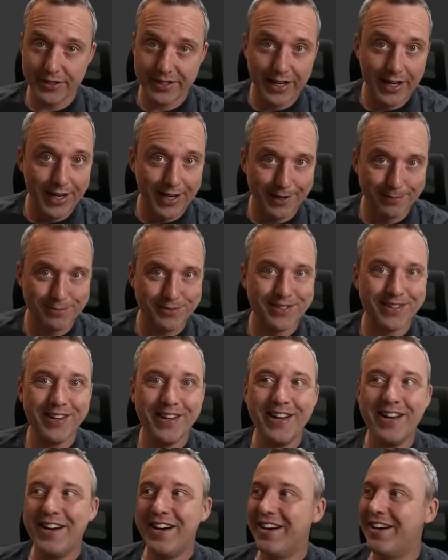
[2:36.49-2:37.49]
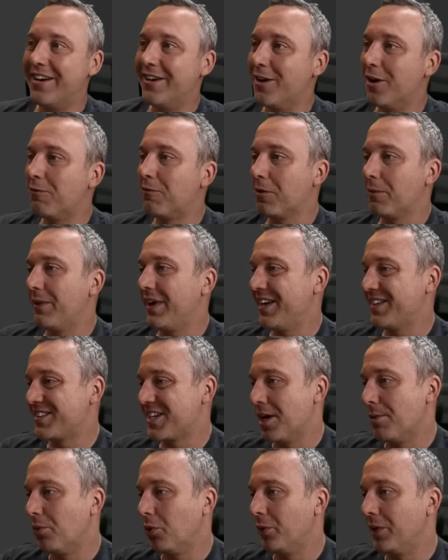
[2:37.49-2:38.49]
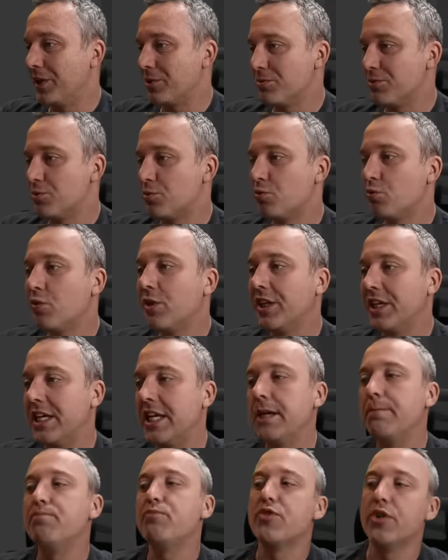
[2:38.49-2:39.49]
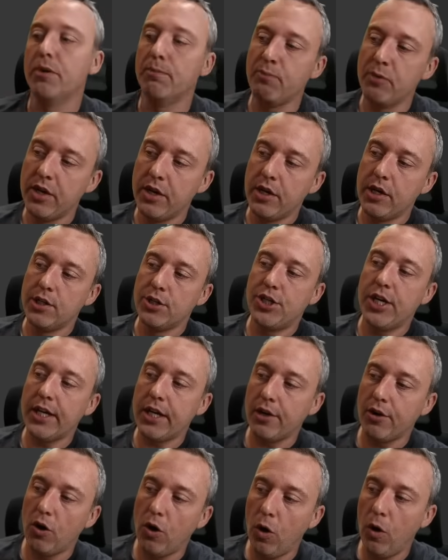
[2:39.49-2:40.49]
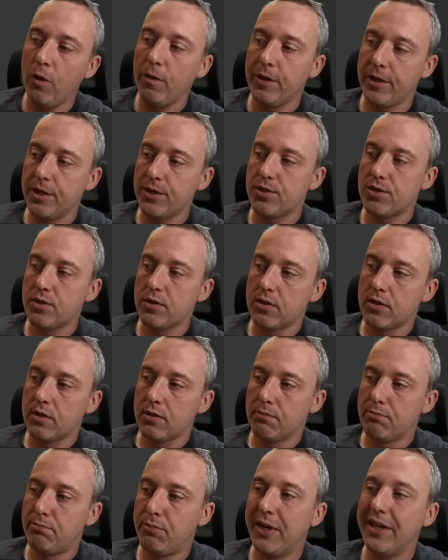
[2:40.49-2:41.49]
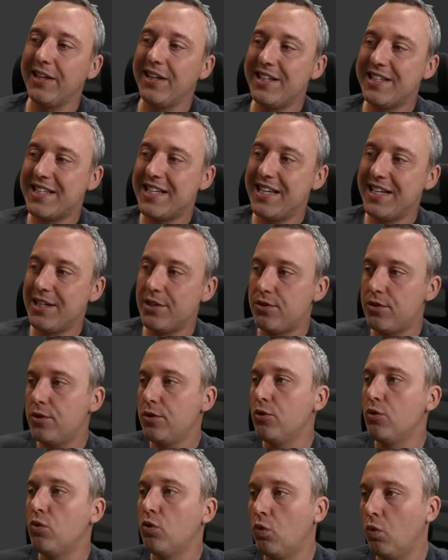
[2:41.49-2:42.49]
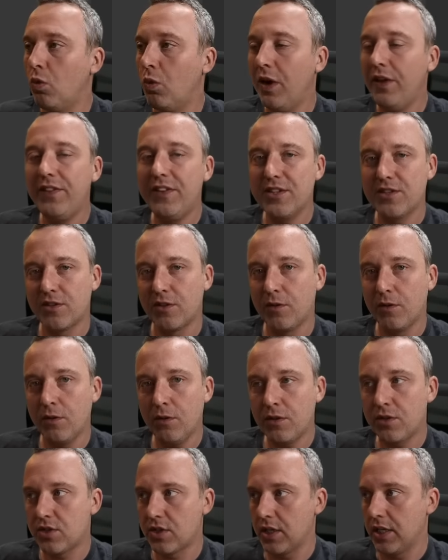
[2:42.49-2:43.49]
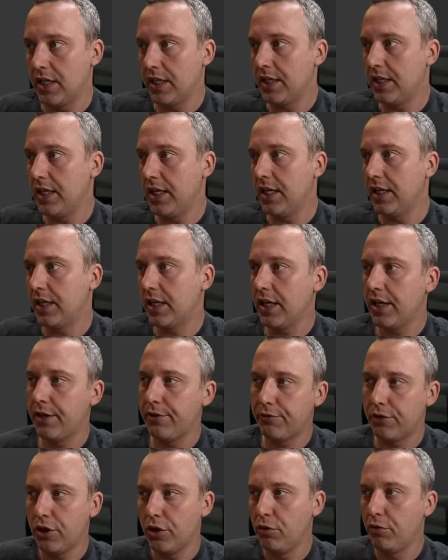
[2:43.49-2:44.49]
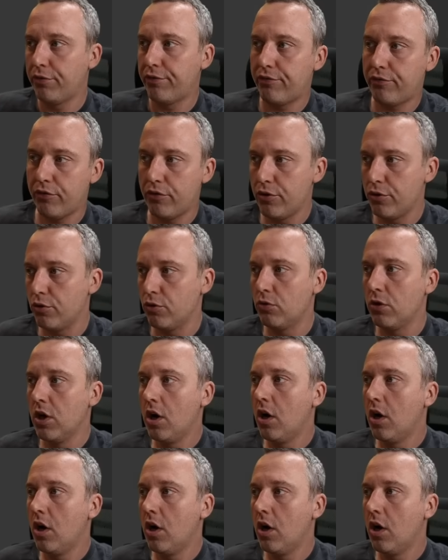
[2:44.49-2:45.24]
times uh, over the past couple weeks, which is really neat. So check out all this, but let's get into what this looks like and kind of go through